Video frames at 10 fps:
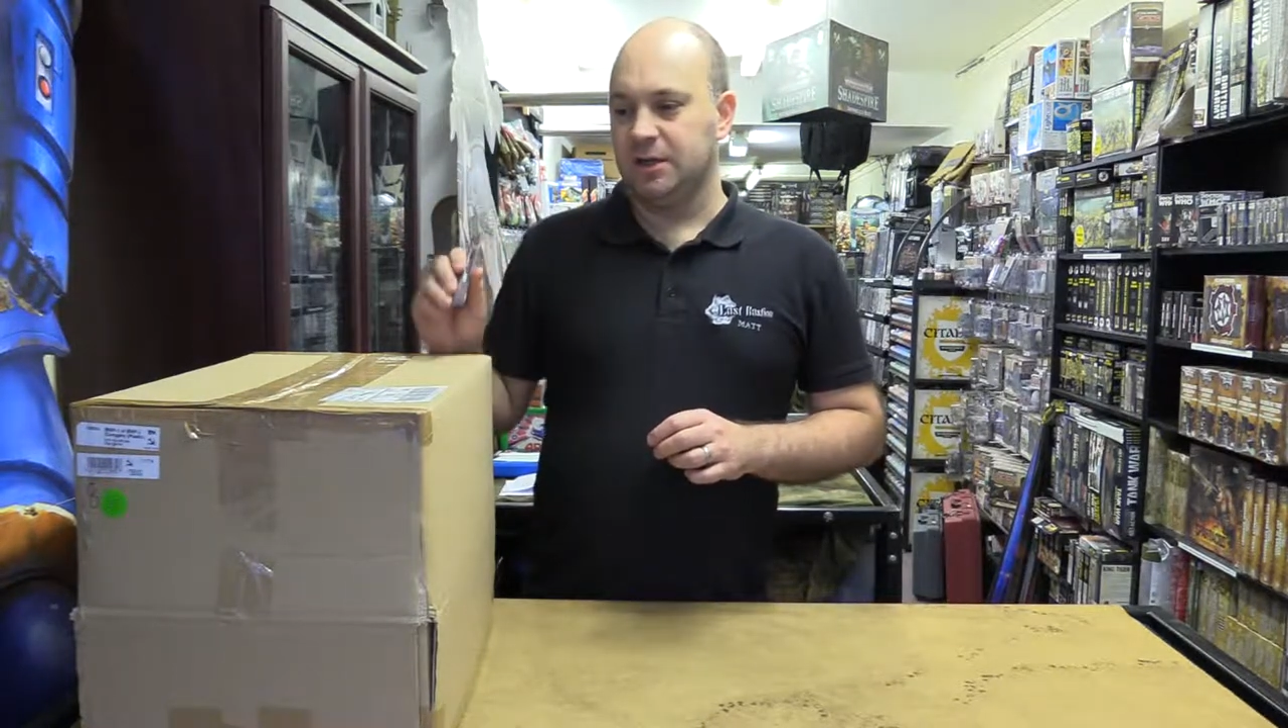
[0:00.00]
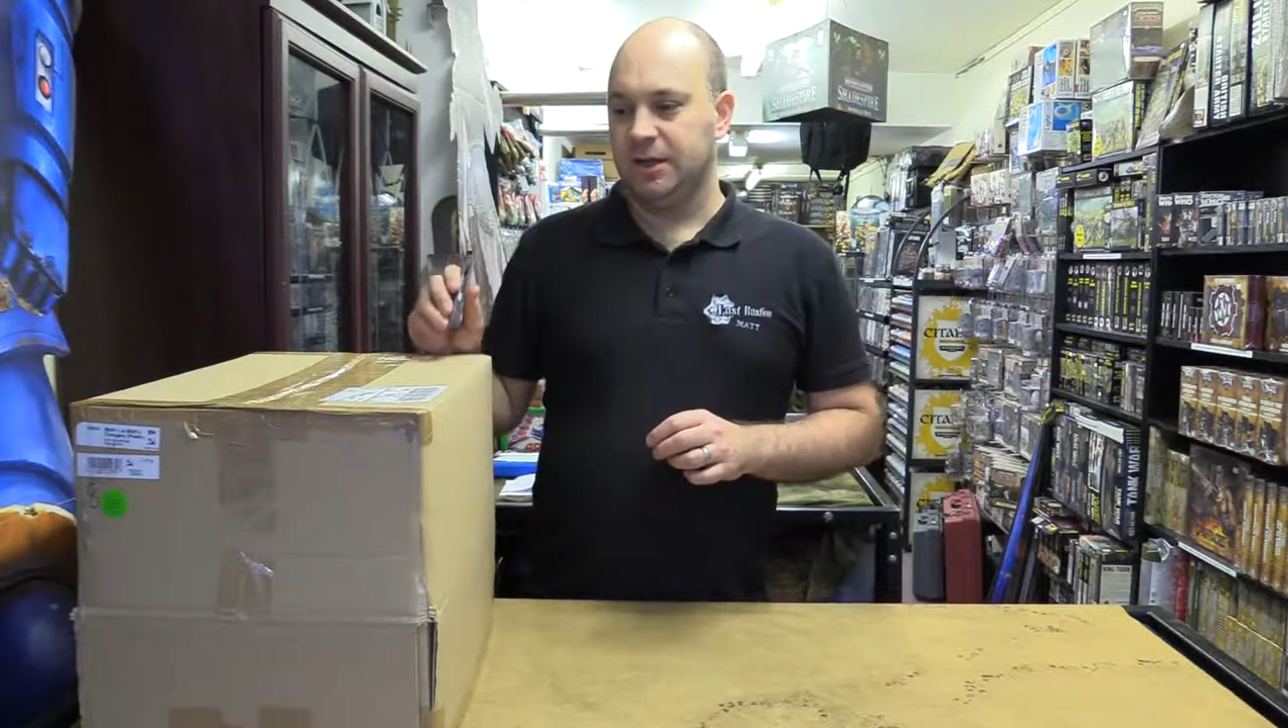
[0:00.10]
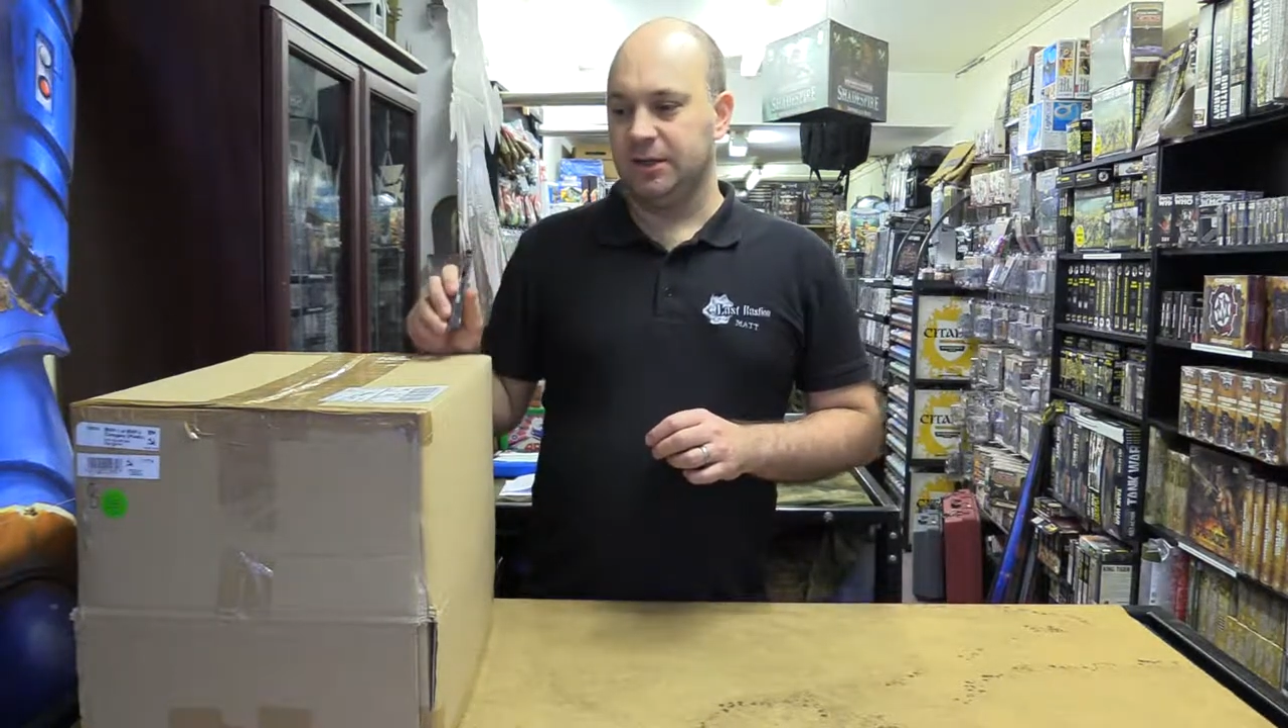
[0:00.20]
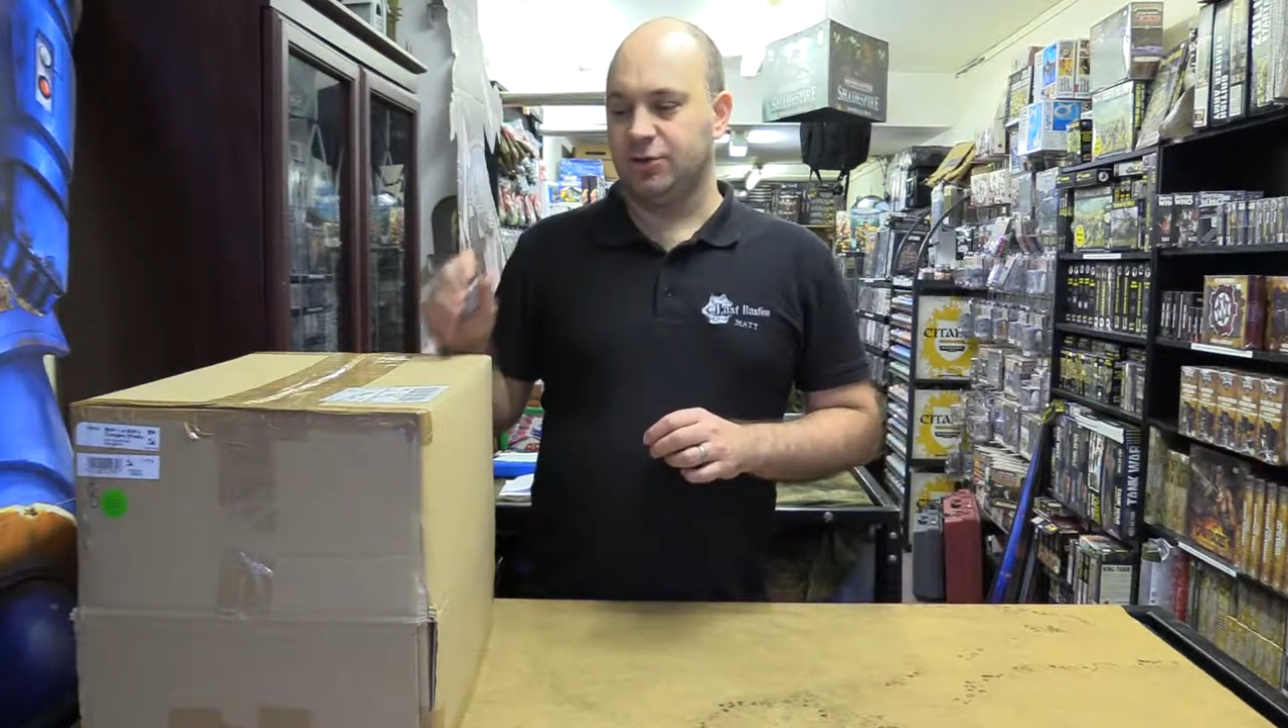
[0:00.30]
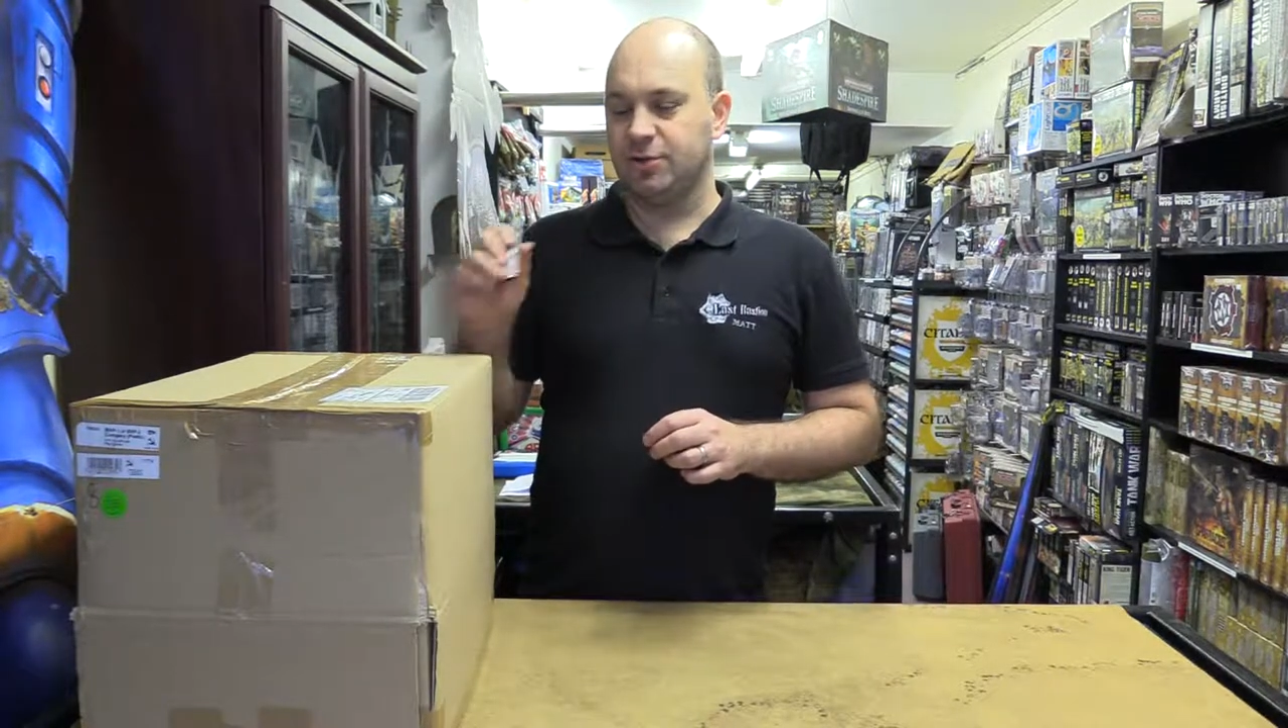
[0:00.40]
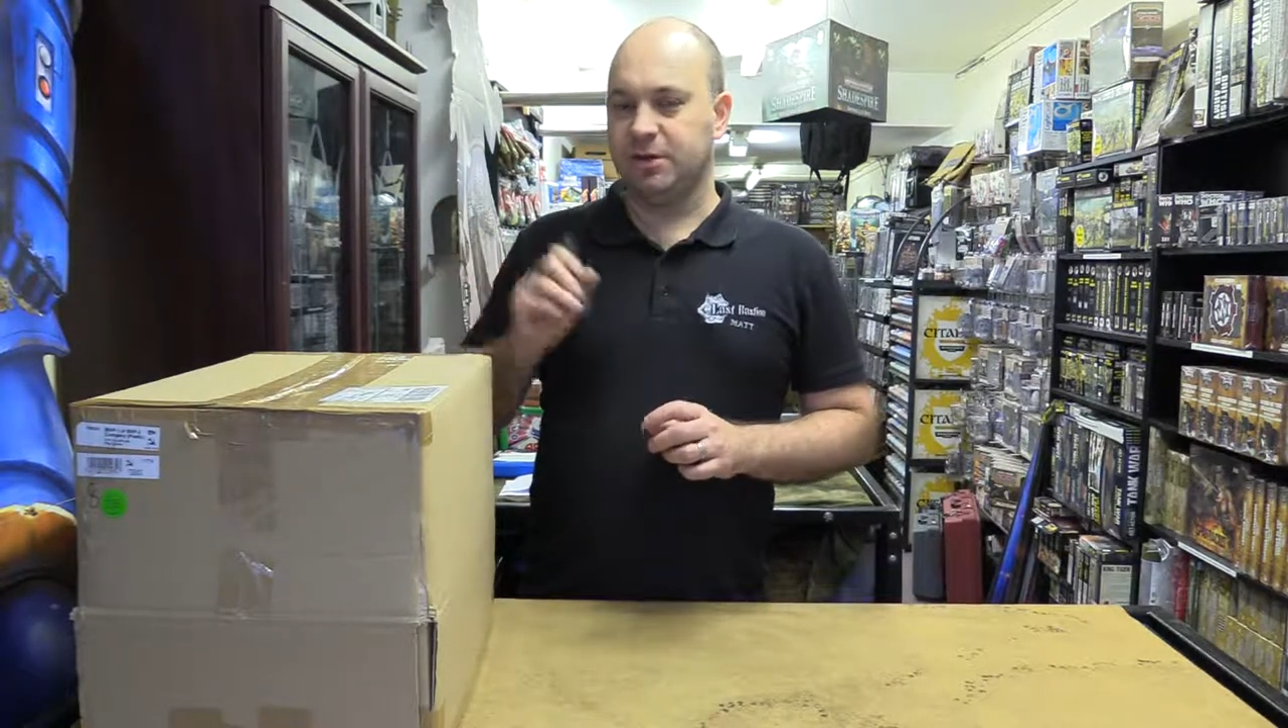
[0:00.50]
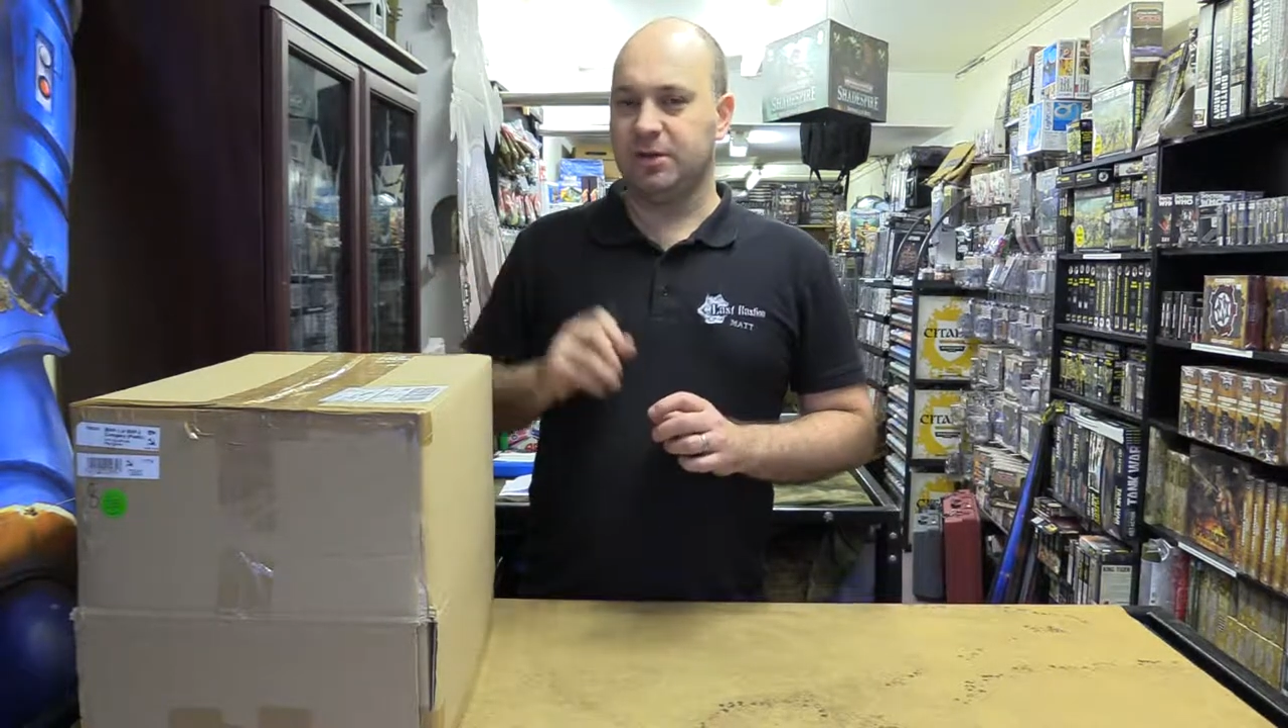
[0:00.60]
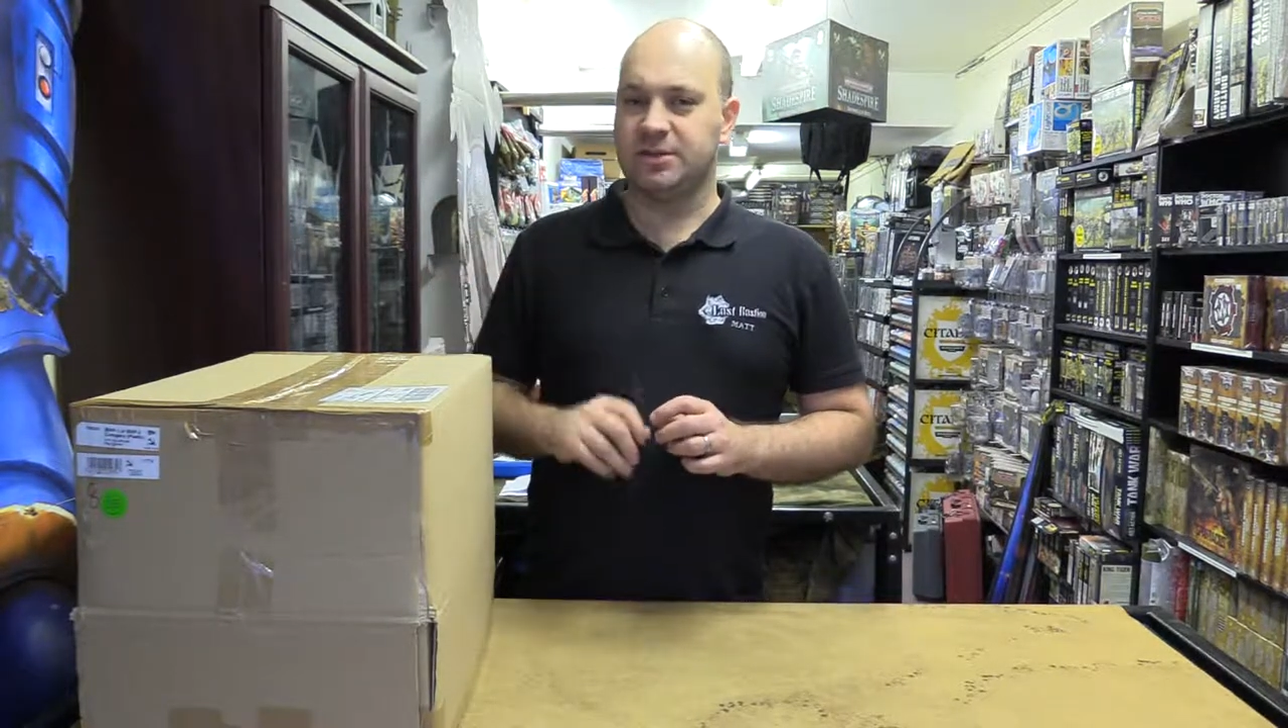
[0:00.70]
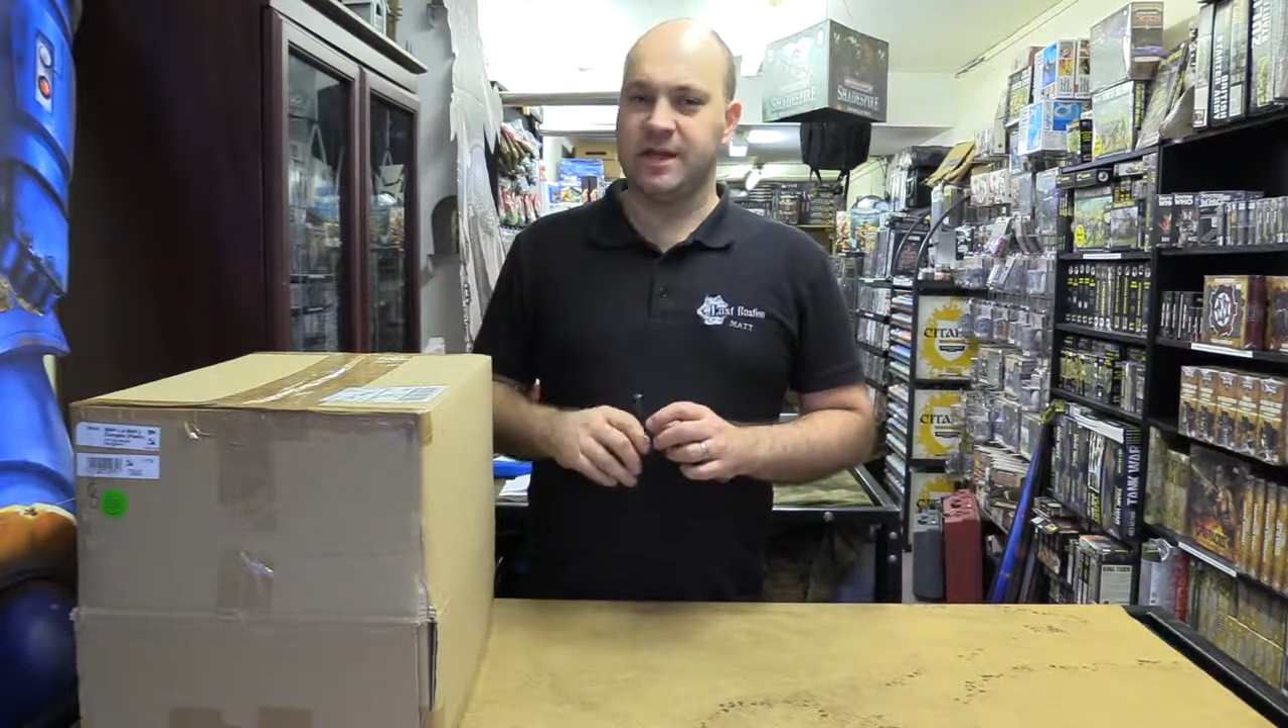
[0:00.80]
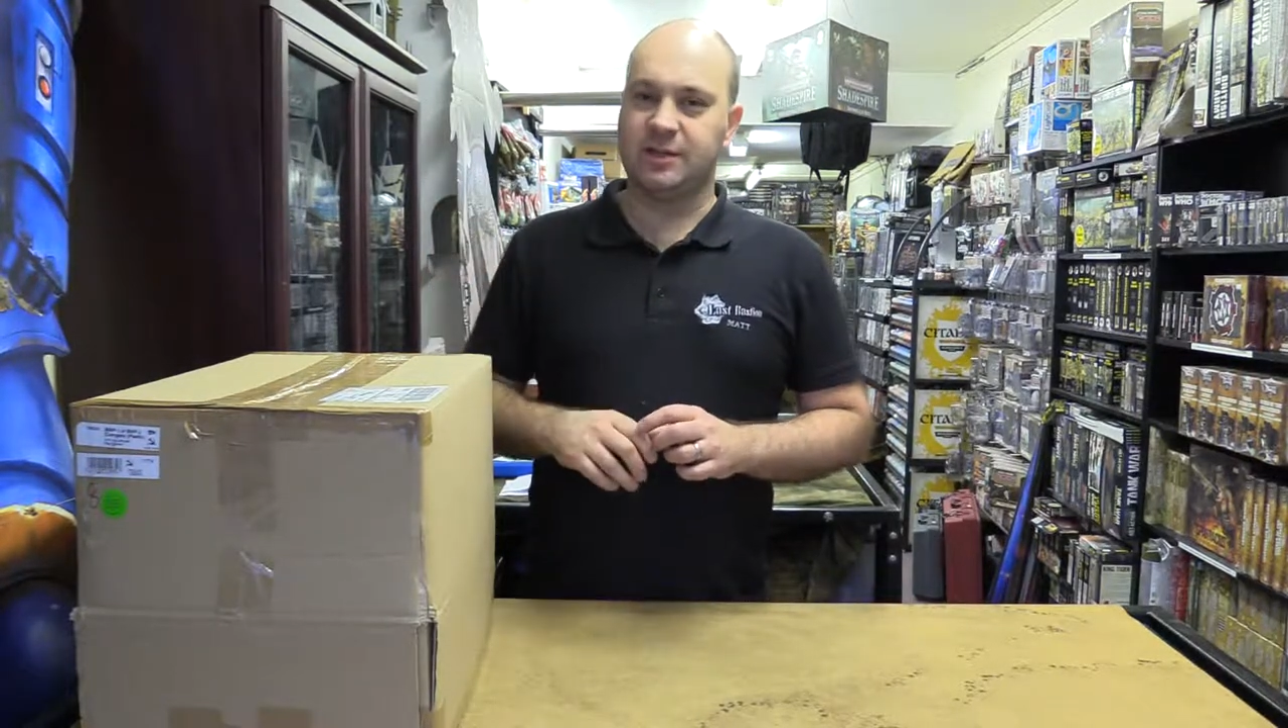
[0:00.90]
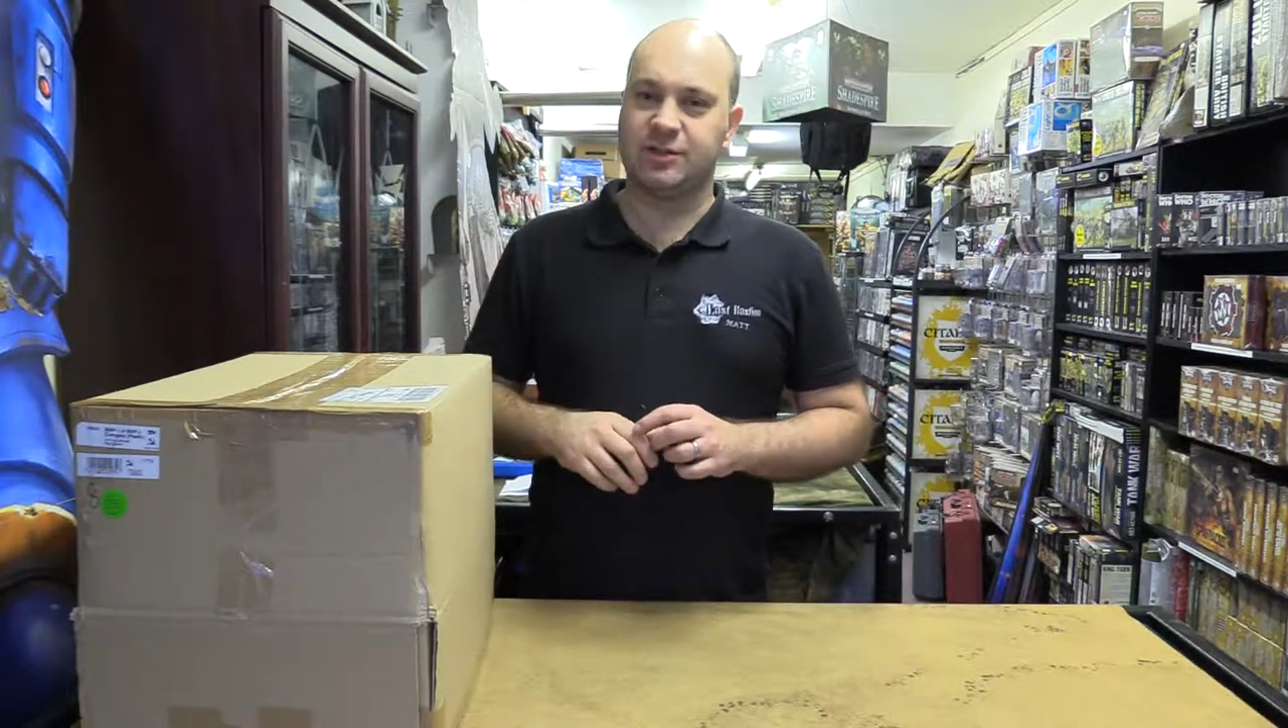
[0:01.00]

It should be containing